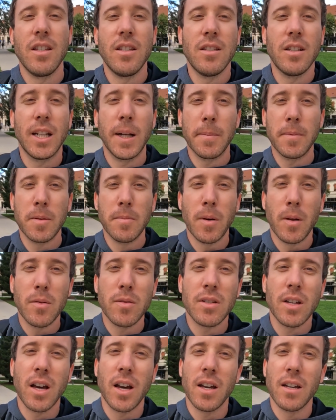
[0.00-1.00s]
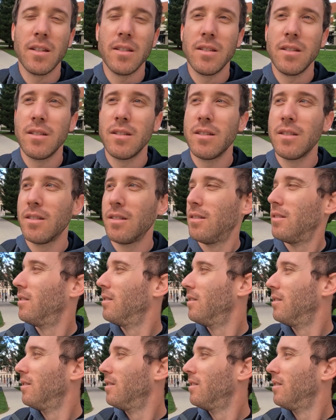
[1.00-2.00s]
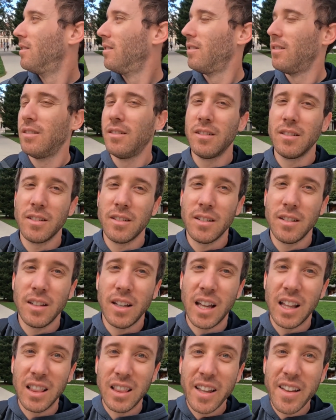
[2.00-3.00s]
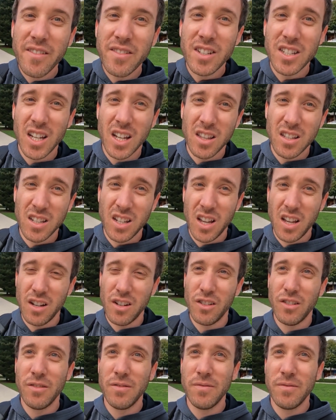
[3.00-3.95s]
He stood up to both sides and lived to tell the tale.